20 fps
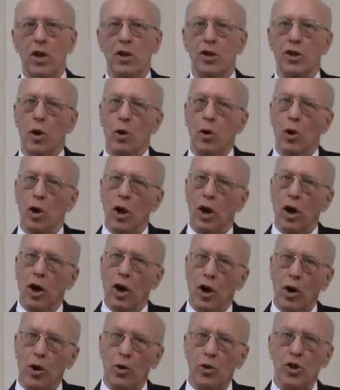So
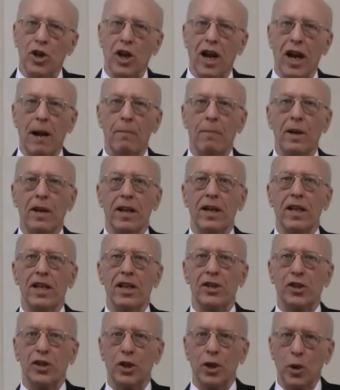her job
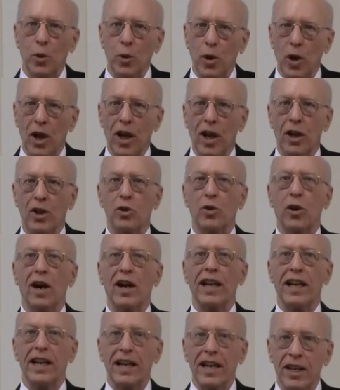is to
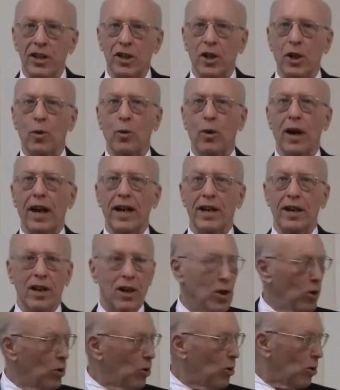try to integrate
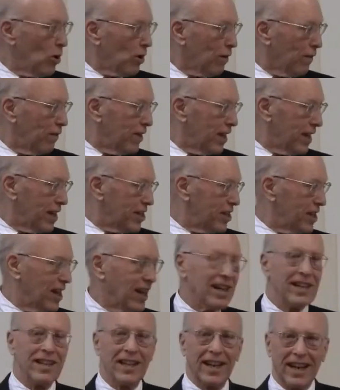all of this
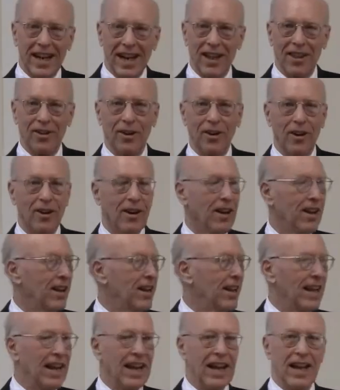together.
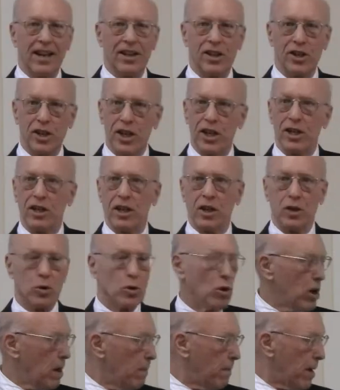And she's going to
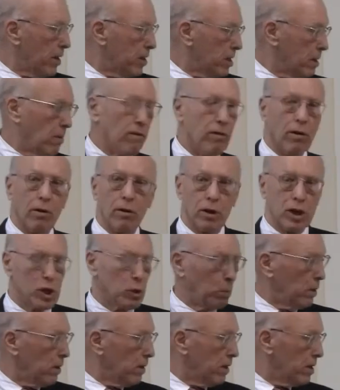talk about some of her
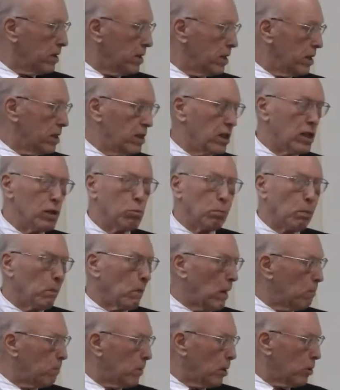experiences. This
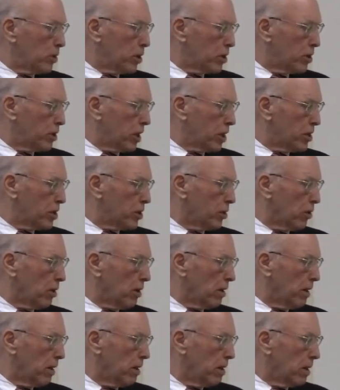purchase just
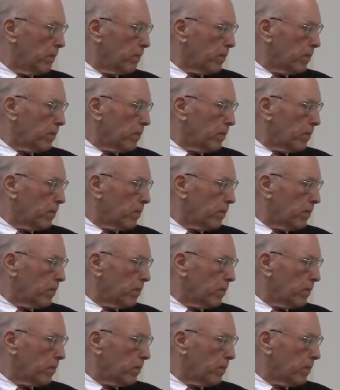started,